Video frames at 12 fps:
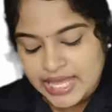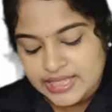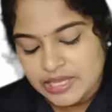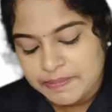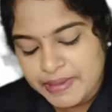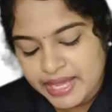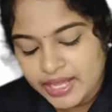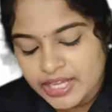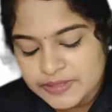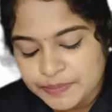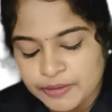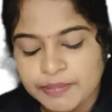The
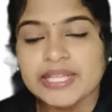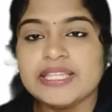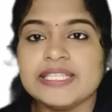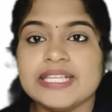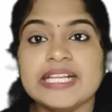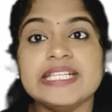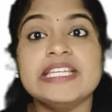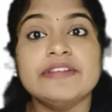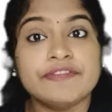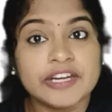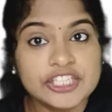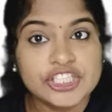megaspore mother cell is
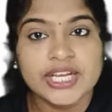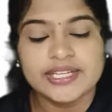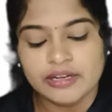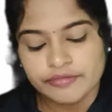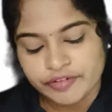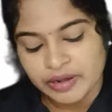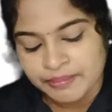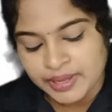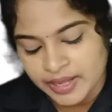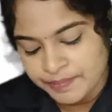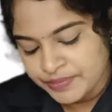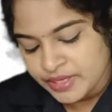differentiated from
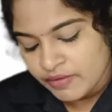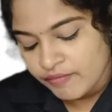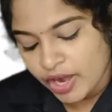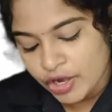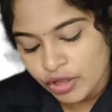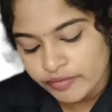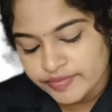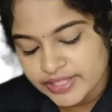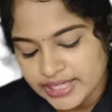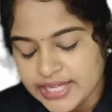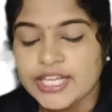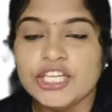one of the
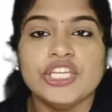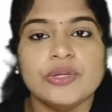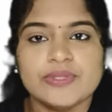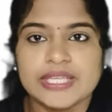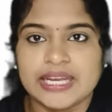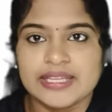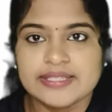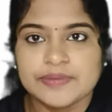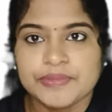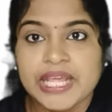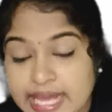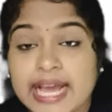nucellus.
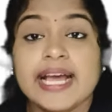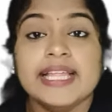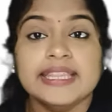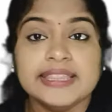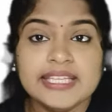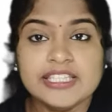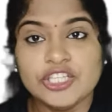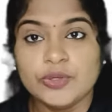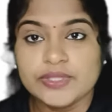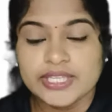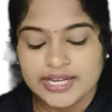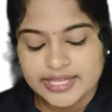This
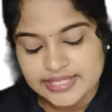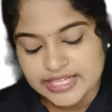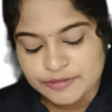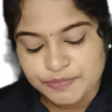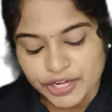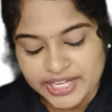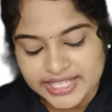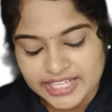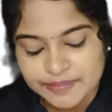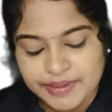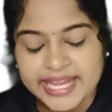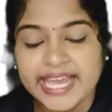nucellus is
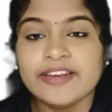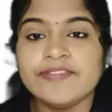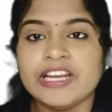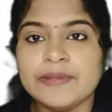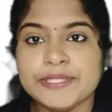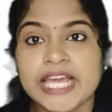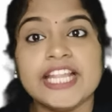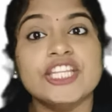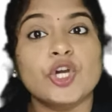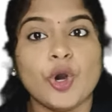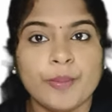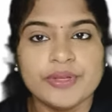protected by envelopes and the
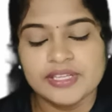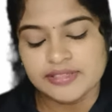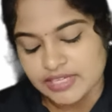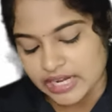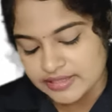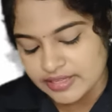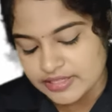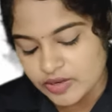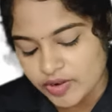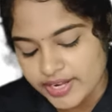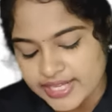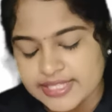composite structures
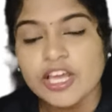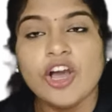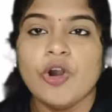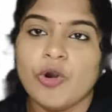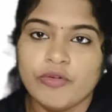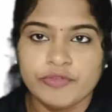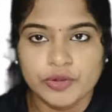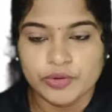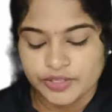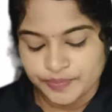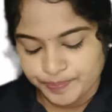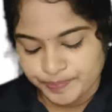called as ovule.